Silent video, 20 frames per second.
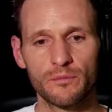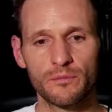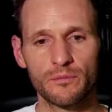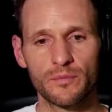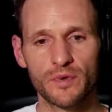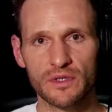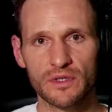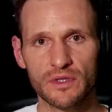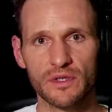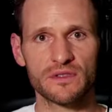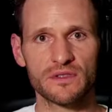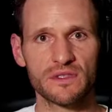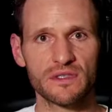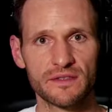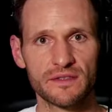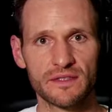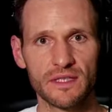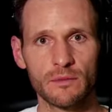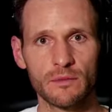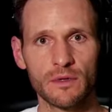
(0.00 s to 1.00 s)
put those in
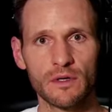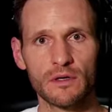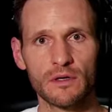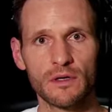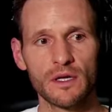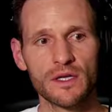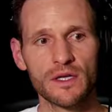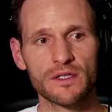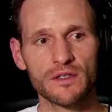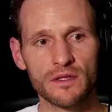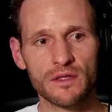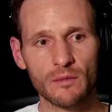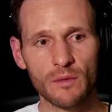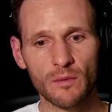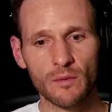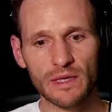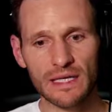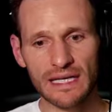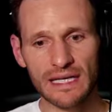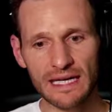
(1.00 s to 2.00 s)
December, so that
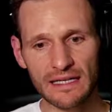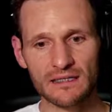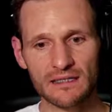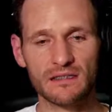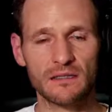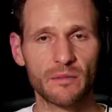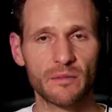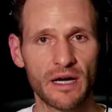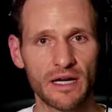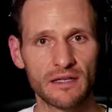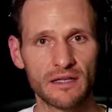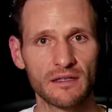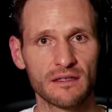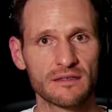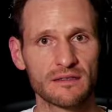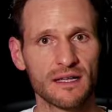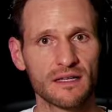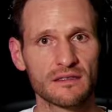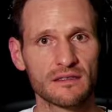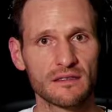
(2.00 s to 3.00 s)
when we get into the body of the
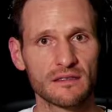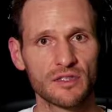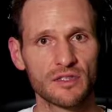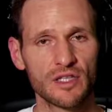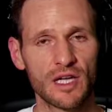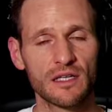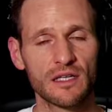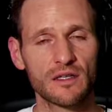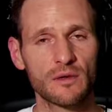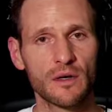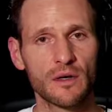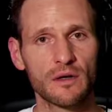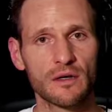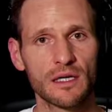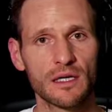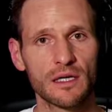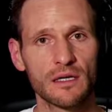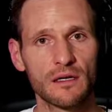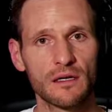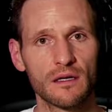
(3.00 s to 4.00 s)
text in
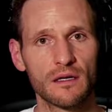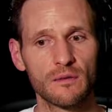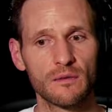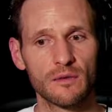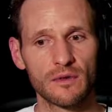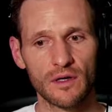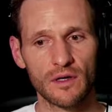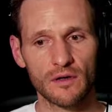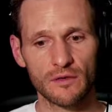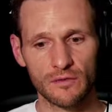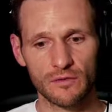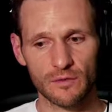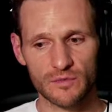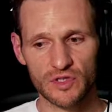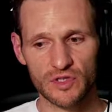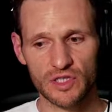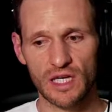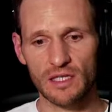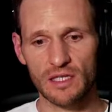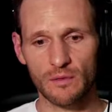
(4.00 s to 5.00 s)
January, we go from
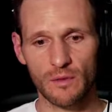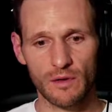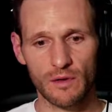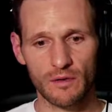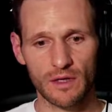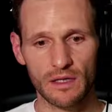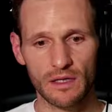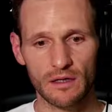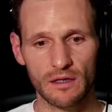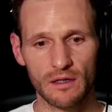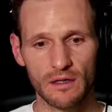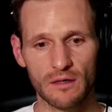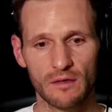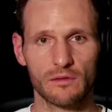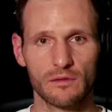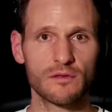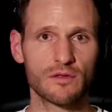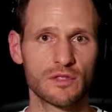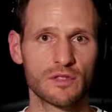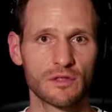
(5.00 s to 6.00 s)
January
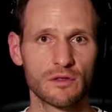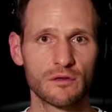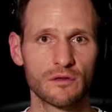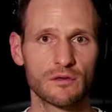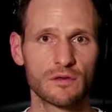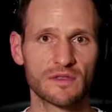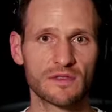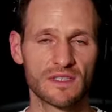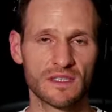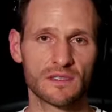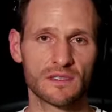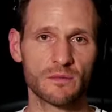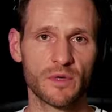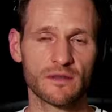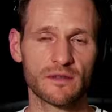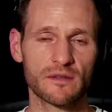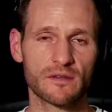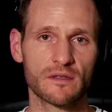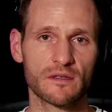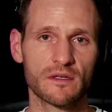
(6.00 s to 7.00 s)
through June, 6
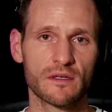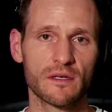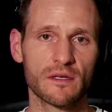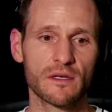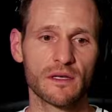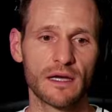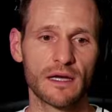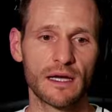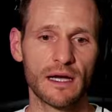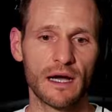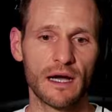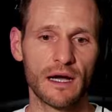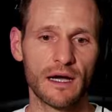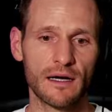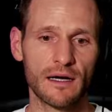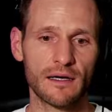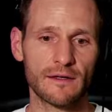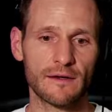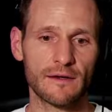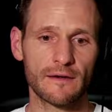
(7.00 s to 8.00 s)
months.
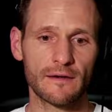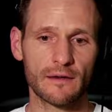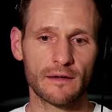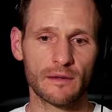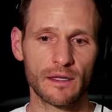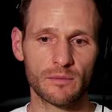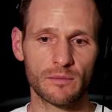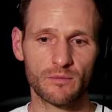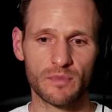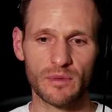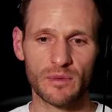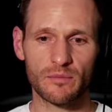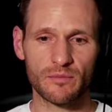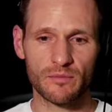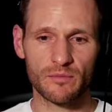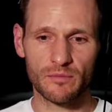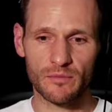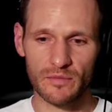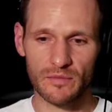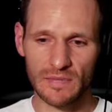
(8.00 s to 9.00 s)
It
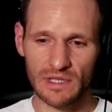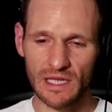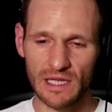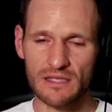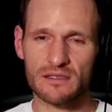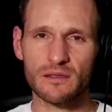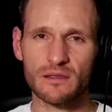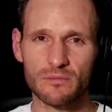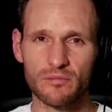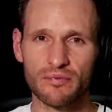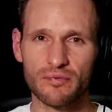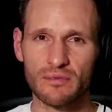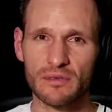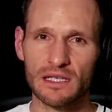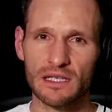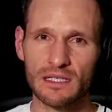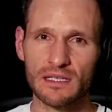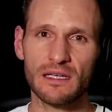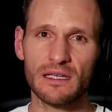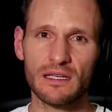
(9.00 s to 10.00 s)
lines up
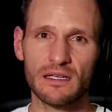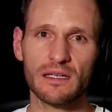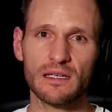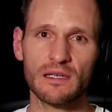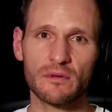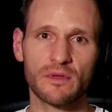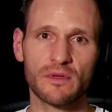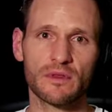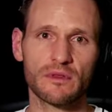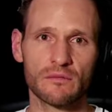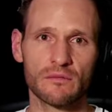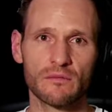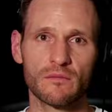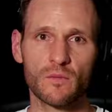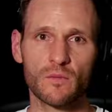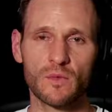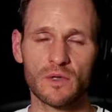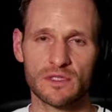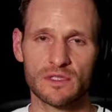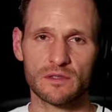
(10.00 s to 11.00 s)
pretty neatly with
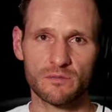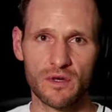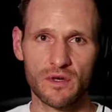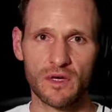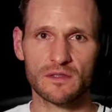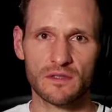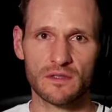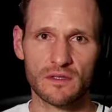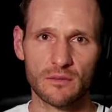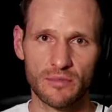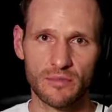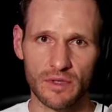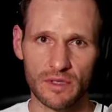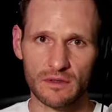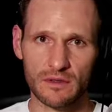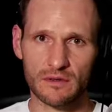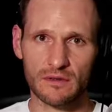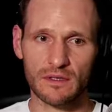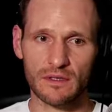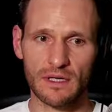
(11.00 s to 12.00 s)
which parts of the
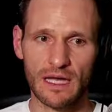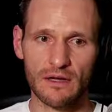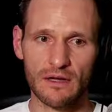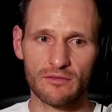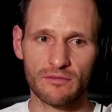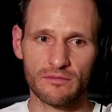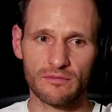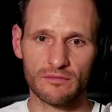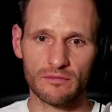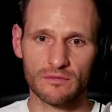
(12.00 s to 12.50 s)
book have